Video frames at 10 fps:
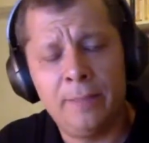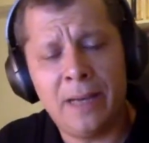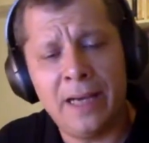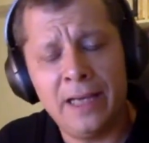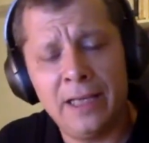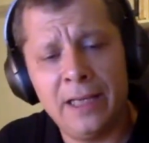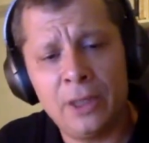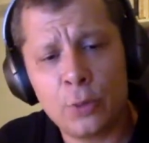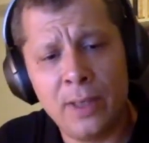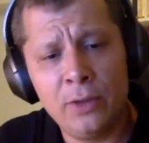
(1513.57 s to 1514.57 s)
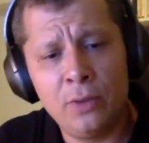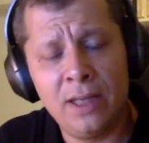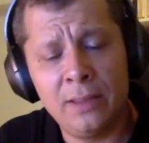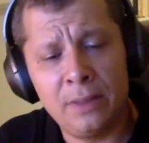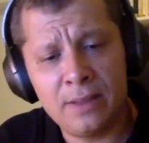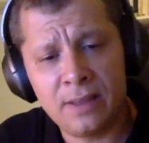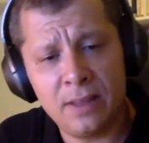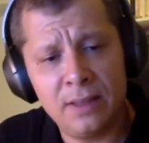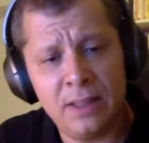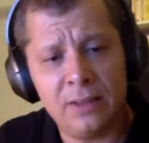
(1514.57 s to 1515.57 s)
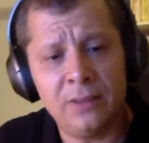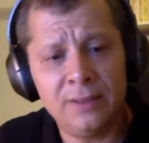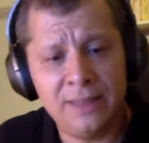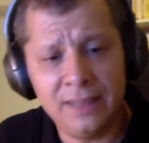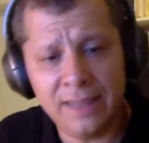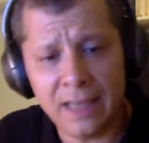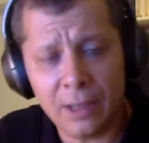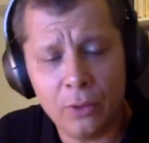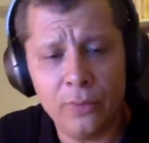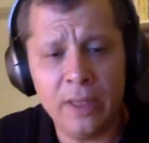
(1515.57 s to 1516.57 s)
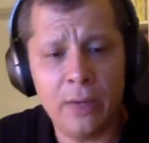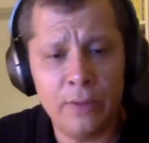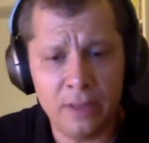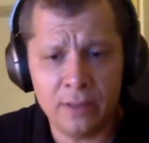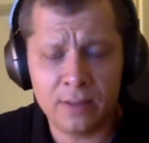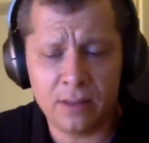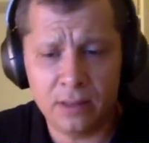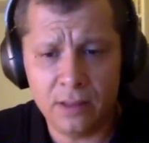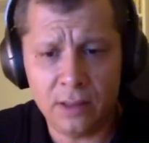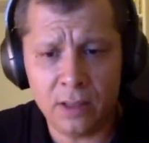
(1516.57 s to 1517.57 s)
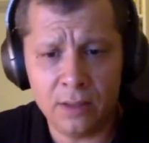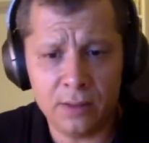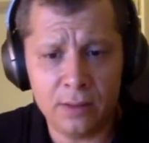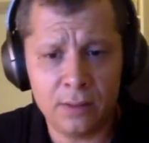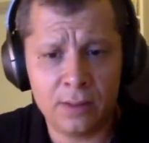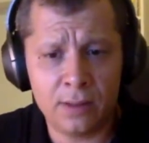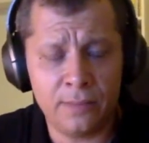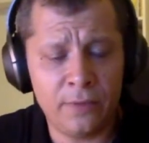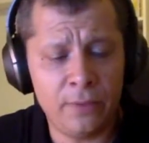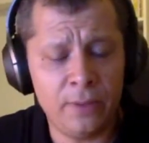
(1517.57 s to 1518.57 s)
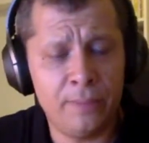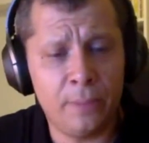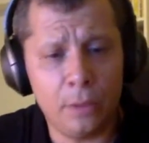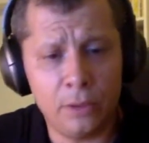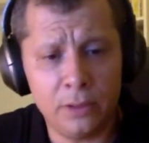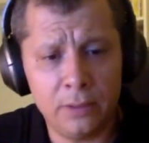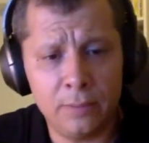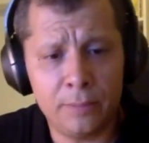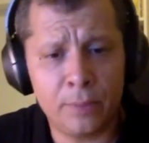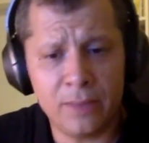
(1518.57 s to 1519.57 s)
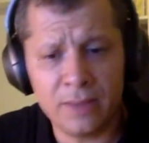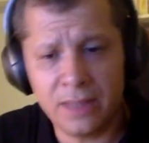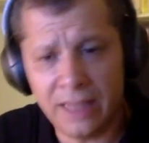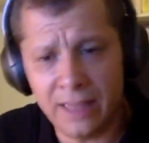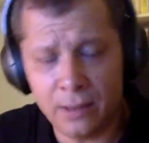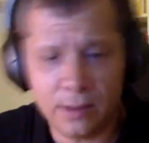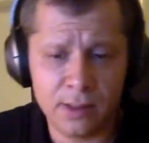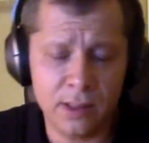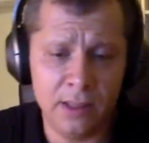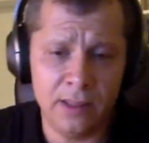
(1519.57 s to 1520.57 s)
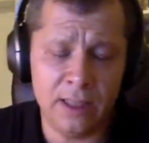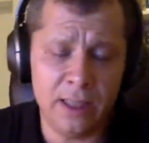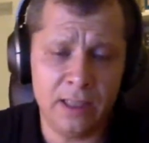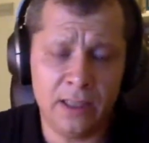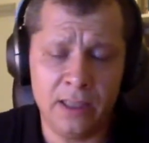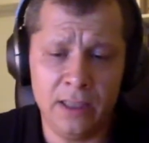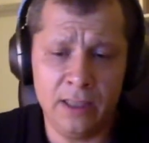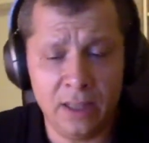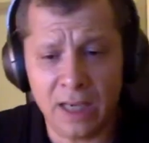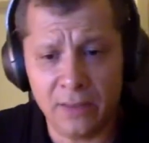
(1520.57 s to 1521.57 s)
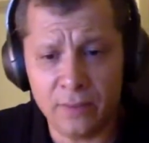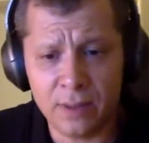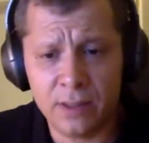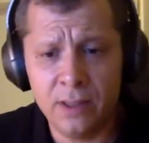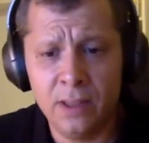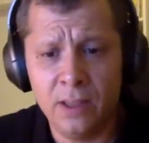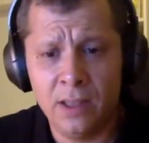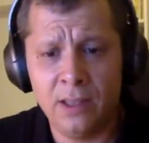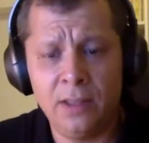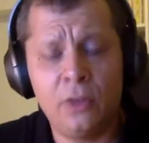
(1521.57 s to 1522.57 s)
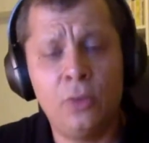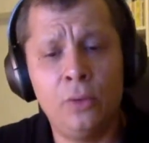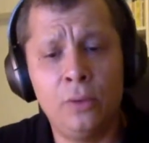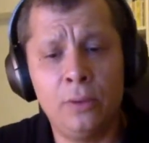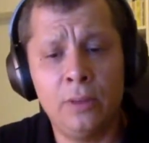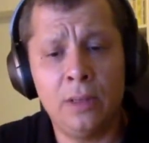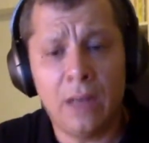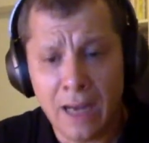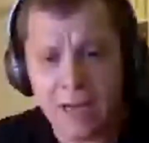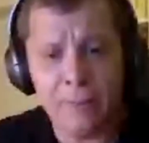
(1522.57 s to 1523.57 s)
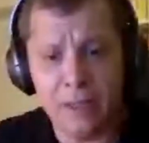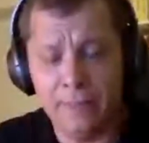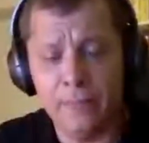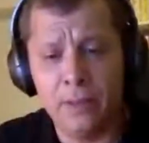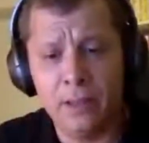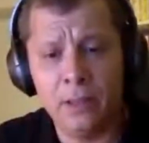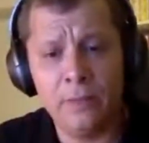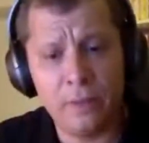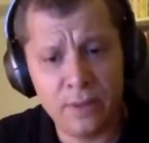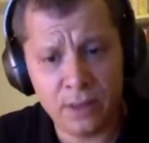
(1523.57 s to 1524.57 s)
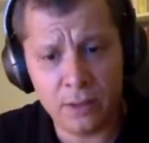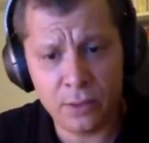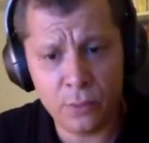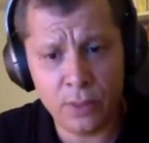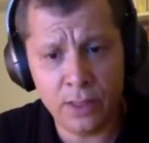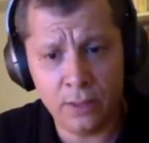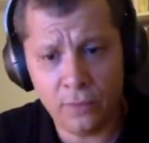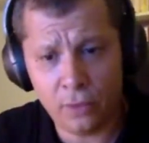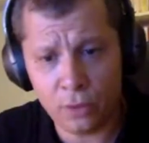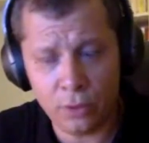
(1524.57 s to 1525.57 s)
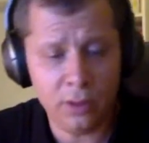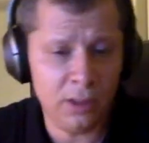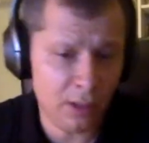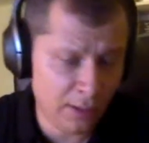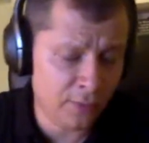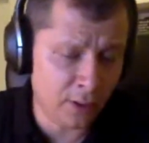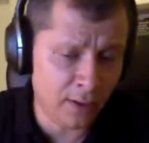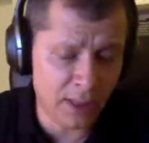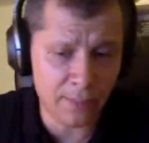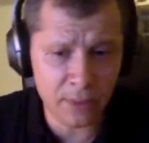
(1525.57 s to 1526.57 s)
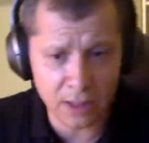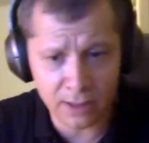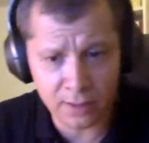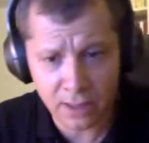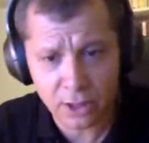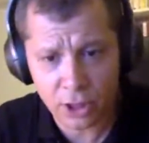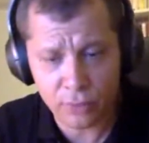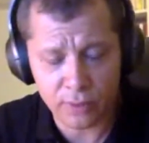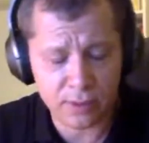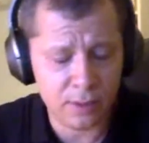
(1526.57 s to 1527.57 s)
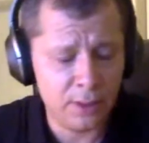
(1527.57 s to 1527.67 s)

by trying to let them understand that until now they are renouncing on some very important privacy layers in their lives, and it could harm them in a very serious way in the future, and if not them, their children.